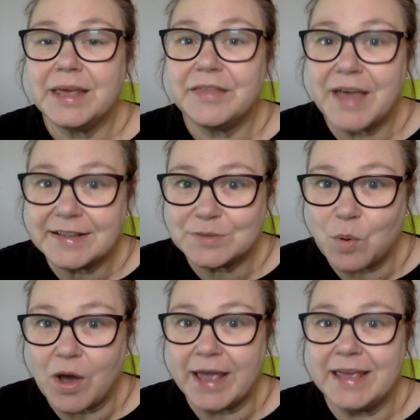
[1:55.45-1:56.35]
That's
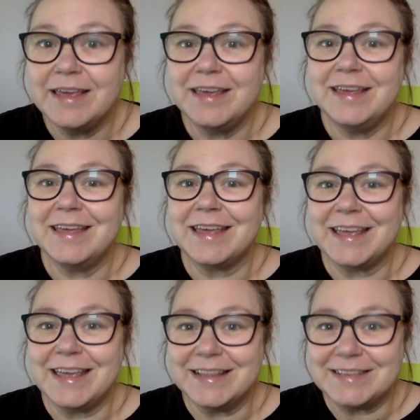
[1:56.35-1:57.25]
why
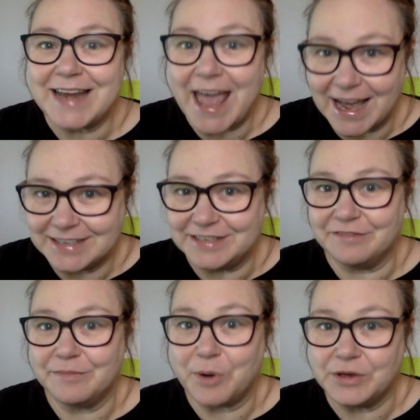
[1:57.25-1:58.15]
it's an
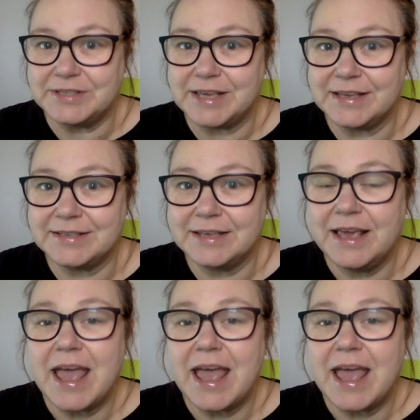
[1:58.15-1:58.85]
active process.